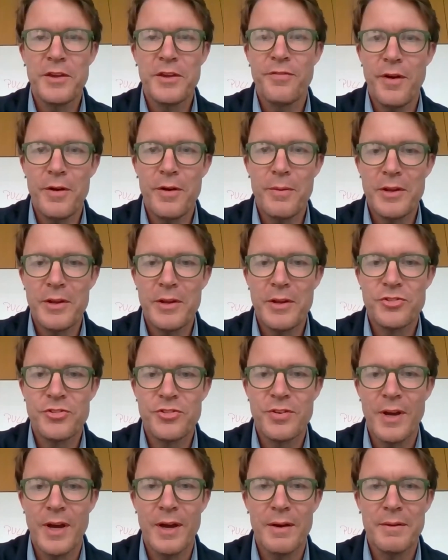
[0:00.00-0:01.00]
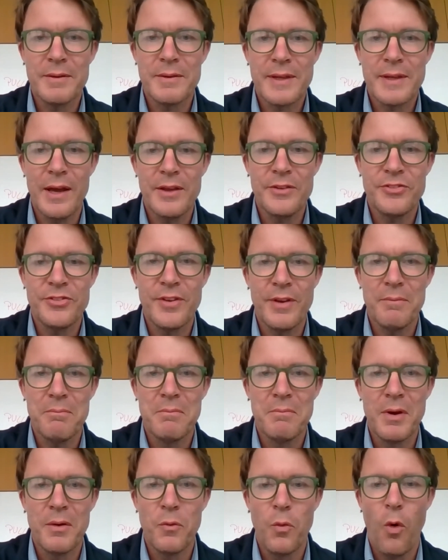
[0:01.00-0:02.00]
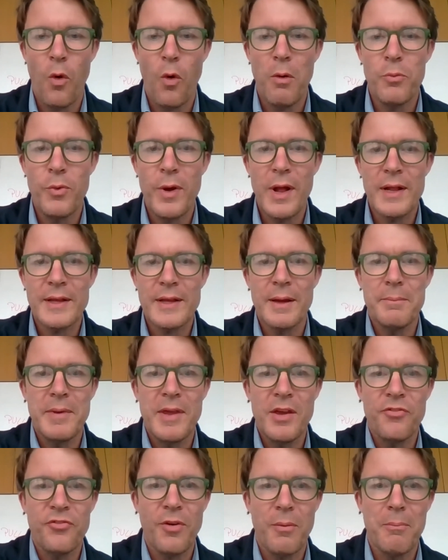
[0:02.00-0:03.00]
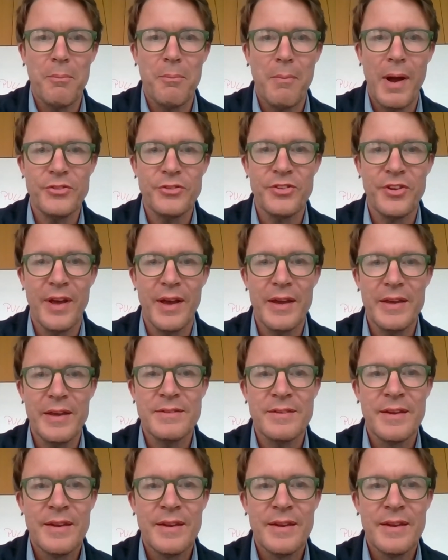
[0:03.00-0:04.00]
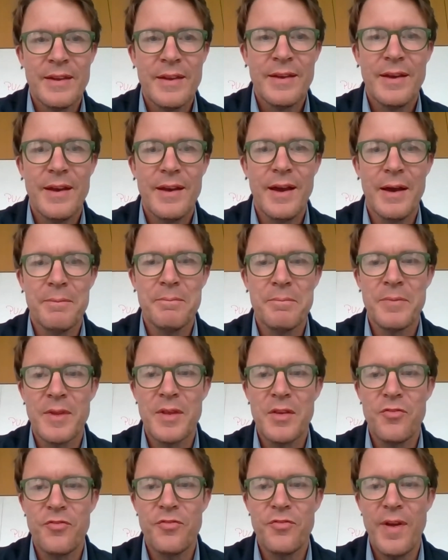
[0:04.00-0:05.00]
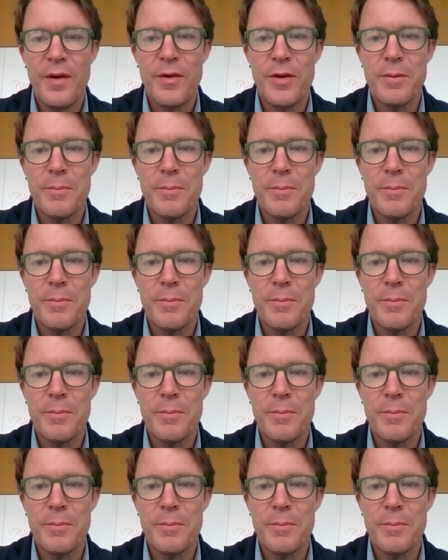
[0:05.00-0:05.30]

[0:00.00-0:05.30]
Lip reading: very much, guys. Warm welcome here from my side. Very